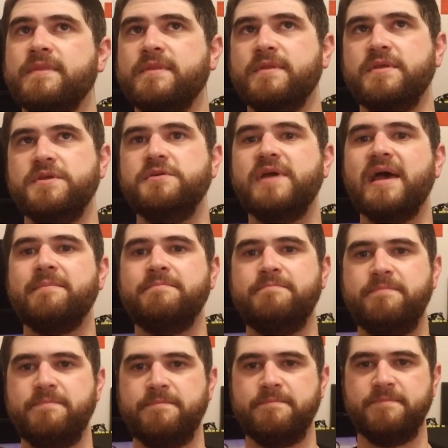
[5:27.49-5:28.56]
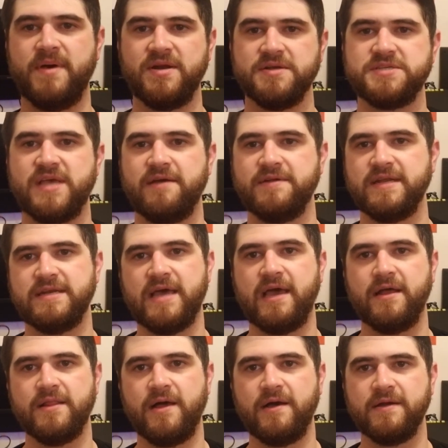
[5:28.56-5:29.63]
you get better sounding
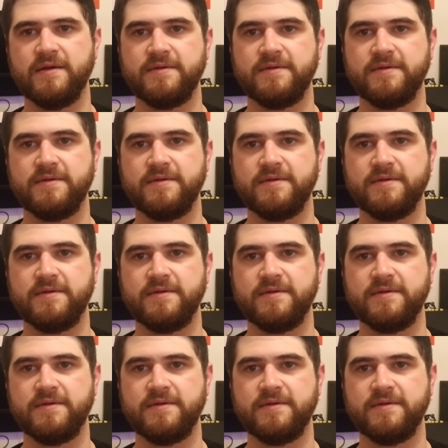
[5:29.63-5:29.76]
dialogue.